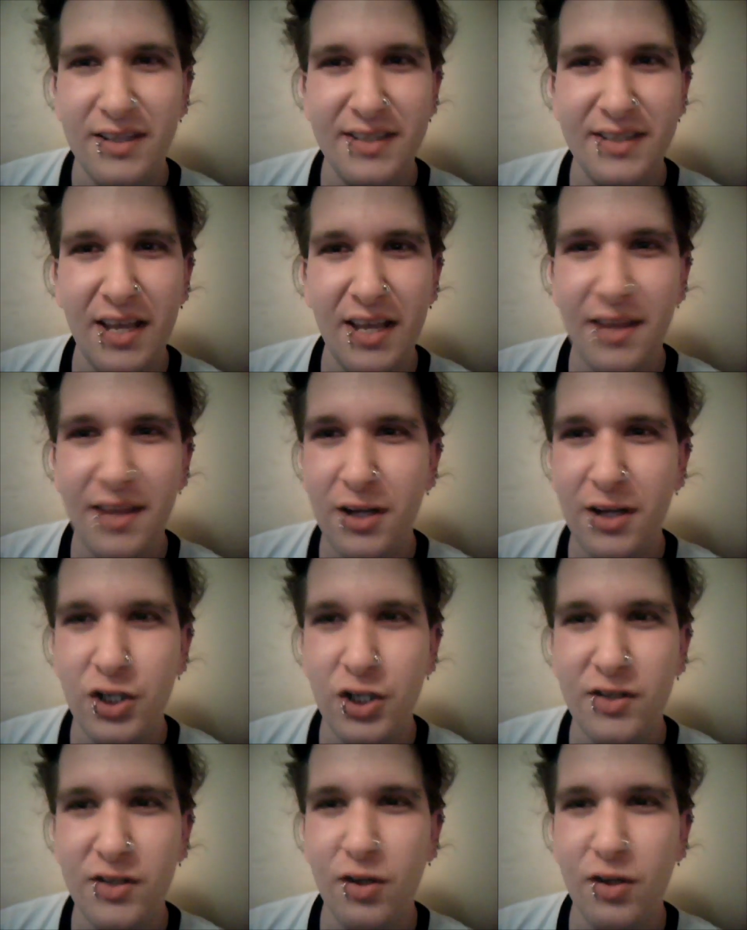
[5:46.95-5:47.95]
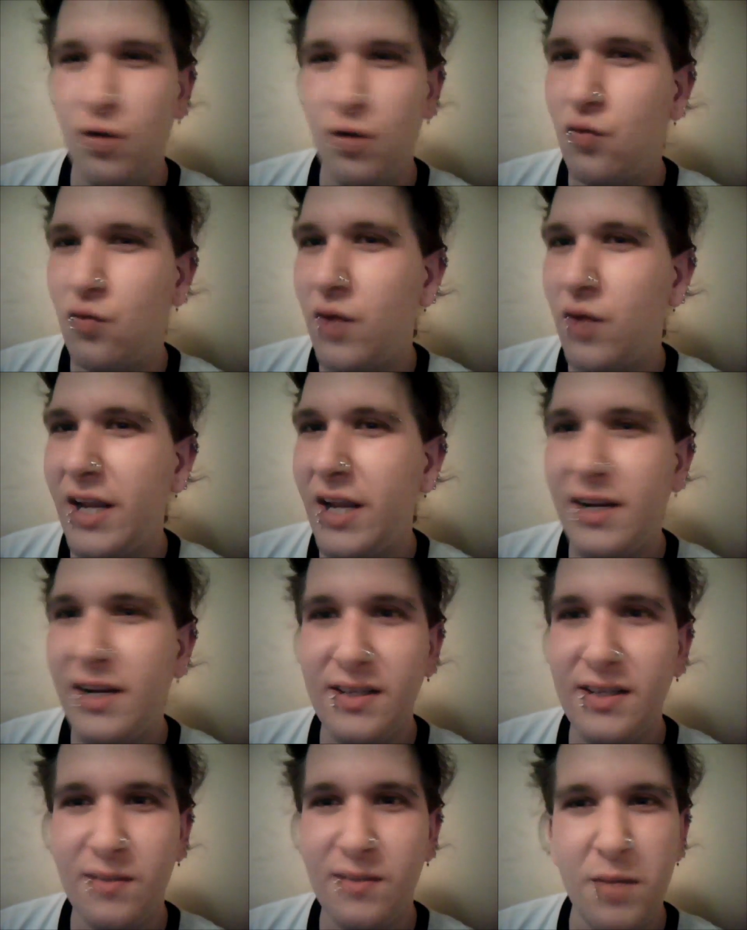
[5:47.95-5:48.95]
say that she's the
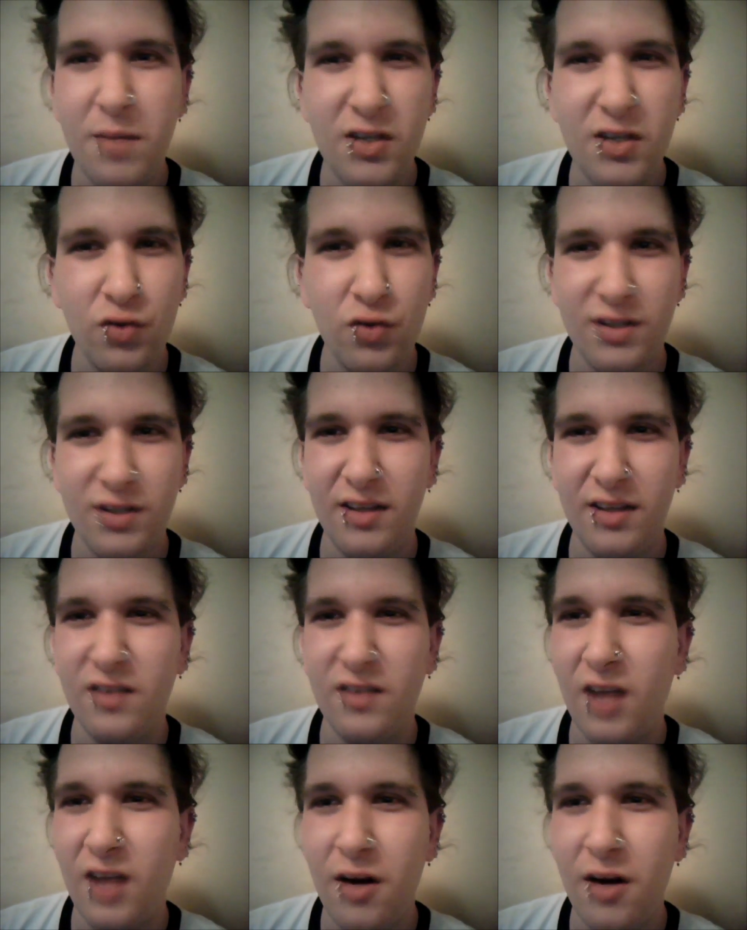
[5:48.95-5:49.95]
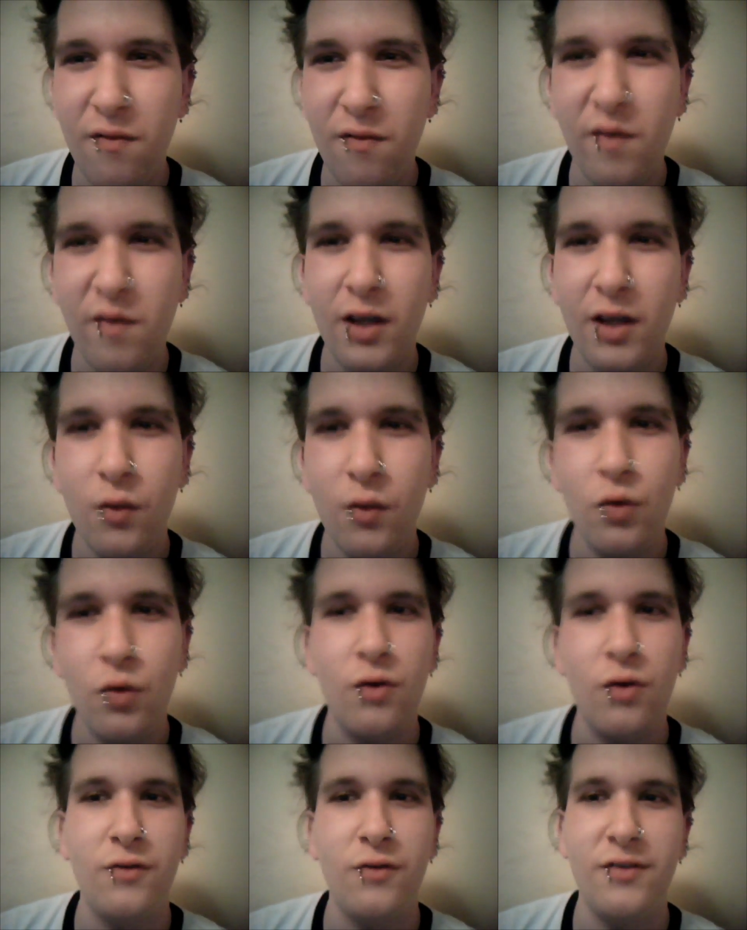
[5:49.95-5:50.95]
greatest mistress in the entire
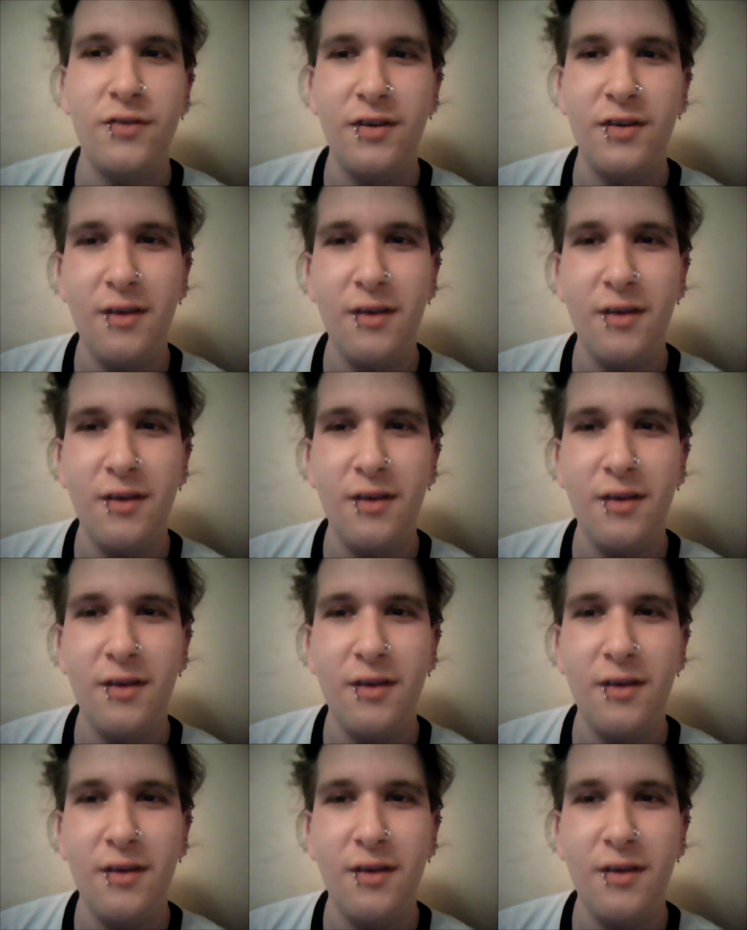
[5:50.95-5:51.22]
fucking world.